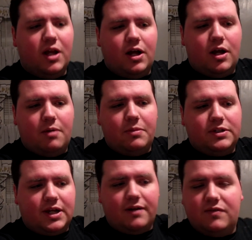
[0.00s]
Um,
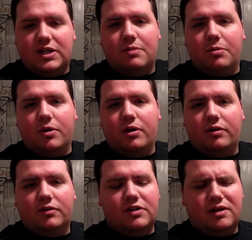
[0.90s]
it's kind of deeper.
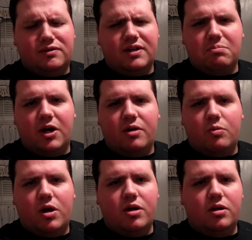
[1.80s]
It sounds like Barry
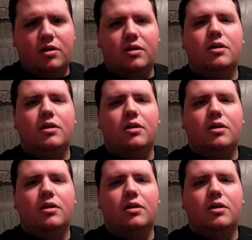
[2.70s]
White.